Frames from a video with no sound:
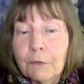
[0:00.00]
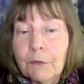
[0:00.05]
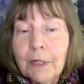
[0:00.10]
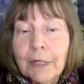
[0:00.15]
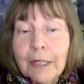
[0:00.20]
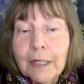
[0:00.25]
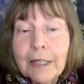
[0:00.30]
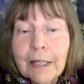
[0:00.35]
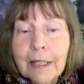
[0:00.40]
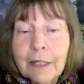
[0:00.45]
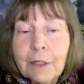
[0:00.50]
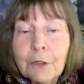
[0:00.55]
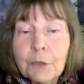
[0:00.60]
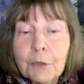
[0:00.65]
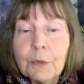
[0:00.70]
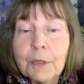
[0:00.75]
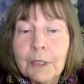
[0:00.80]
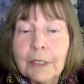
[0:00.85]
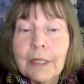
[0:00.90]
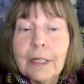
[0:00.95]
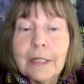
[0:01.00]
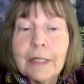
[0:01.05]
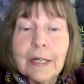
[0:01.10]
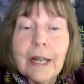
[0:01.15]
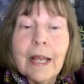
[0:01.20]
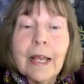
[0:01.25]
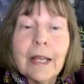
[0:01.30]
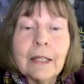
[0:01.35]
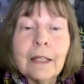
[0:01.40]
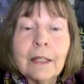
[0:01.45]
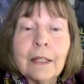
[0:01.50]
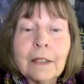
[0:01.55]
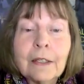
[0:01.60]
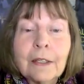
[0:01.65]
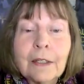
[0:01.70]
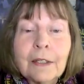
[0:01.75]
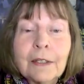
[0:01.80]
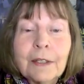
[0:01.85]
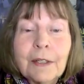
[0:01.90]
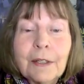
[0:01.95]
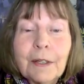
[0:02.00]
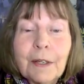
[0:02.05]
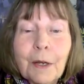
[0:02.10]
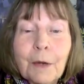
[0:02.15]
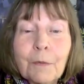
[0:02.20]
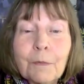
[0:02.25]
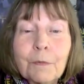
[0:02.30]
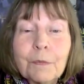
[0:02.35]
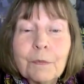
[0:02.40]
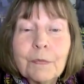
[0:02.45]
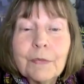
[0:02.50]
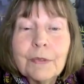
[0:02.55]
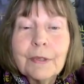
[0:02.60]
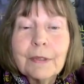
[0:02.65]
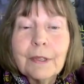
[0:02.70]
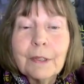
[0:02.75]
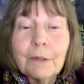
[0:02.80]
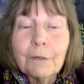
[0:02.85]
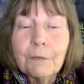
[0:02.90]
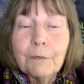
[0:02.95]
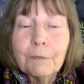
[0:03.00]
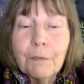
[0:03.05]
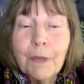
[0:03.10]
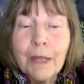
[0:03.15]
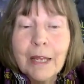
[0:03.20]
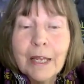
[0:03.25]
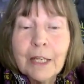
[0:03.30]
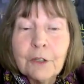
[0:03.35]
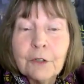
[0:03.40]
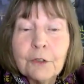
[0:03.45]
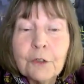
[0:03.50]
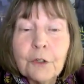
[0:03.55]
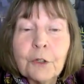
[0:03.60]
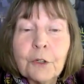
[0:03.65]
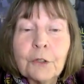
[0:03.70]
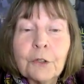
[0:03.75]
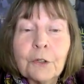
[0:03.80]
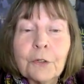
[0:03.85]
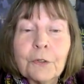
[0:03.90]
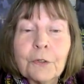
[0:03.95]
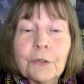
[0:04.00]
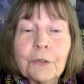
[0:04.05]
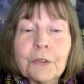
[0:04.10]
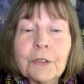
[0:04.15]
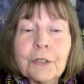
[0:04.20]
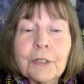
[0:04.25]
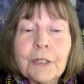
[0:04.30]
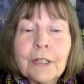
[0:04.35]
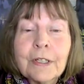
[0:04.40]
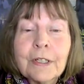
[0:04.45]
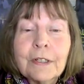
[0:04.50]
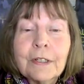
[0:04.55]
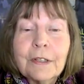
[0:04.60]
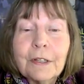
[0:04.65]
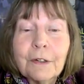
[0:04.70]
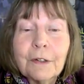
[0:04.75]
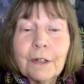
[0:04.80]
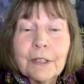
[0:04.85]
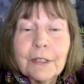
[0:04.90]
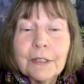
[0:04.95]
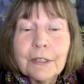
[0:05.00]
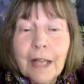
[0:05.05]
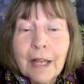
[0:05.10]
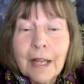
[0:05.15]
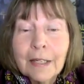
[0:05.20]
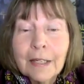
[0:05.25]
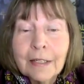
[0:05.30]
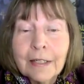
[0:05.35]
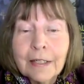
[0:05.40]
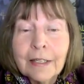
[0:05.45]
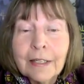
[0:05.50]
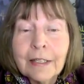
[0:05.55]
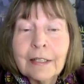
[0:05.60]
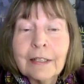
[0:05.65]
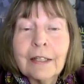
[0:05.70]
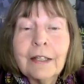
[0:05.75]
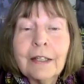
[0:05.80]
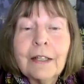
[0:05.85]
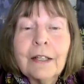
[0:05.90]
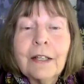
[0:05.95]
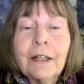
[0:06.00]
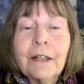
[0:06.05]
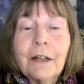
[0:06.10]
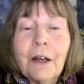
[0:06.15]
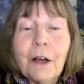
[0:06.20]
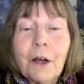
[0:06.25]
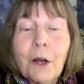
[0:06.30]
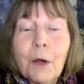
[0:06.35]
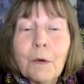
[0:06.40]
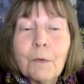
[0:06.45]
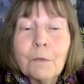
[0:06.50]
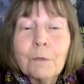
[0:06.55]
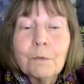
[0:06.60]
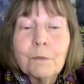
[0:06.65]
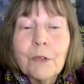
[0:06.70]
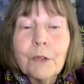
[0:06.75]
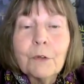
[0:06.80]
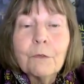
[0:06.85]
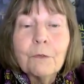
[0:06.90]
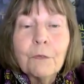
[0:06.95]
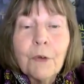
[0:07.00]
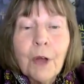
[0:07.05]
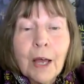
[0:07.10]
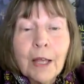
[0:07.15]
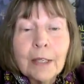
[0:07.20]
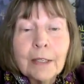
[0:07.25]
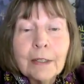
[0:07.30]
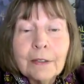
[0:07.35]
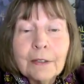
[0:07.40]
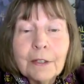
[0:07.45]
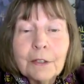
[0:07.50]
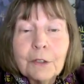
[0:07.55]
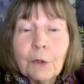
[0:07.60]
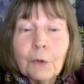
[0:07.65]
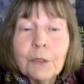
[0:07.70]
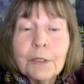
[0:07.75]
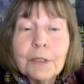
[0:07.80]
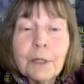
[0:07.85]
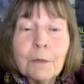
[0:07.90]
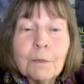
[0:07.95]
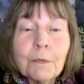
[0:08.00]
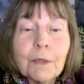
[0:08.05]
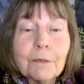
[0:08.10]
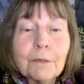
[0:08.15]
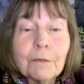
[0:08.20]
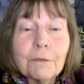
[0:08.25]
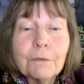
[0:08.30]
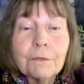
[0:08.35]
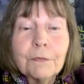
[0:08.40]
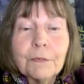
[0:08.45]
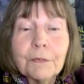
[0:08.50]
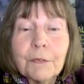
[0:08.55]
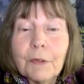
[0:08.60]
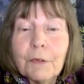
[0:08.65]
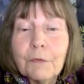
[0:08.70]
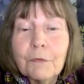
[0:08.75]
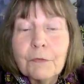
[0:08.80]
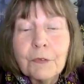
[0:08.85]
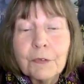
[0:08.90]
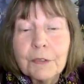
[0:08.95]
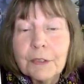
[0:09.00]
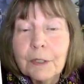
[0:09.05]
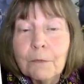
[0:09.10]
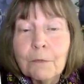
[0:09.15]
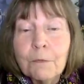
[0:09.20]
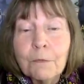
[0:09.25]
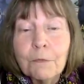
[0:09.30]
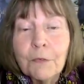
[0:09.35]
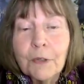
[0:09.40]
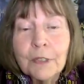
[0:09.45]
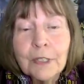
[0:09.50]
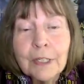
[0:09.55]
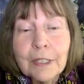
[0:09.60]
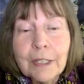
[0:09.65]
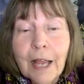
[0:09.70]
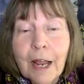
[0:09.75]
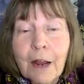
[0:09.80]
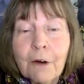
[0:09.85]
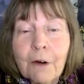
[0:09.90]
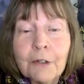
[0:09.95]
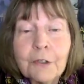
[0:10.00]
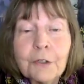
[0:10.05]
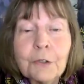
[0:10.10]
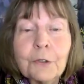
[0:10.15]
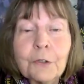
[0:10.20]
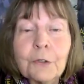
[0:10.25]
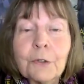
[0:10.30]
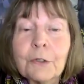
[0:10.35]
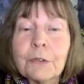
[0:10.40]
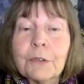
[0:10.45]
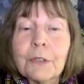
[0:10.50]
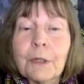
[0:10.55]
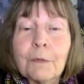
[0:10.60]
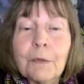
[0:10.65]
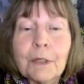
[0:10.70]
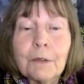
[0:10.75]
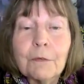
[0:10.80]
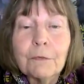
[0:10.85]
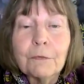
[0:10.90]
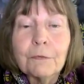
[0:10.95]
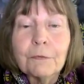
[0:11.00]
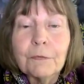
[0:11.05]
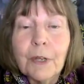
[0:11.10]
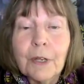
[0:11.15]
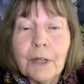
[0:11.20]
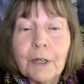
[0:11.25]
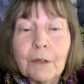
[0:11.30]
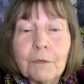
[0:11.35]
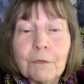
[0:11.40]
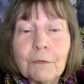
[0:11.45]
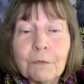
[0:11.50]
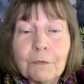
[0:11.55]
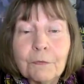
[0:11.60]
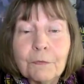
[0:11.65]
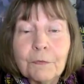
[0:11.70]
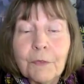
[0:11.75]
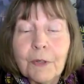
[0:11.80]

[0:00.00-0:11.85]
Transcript: You really get into it in a day. Um, they're page turners. They're exciting. They're fun. There's always some funny character or something uh,